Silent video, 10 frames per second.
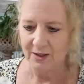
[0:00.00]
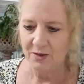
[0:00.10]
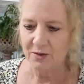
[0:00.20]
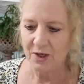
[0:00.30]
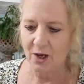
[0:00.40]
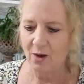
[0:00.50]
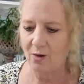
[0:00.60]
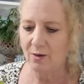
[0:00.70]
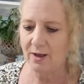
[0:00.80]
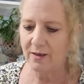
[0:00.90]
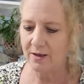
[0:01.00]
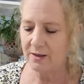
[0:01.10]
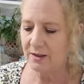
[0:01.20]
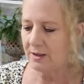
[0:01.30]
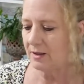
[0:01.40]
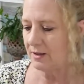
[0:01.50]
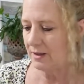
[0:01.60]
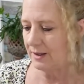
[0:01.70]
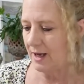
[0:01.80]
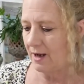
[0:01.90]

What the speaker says: So, and this is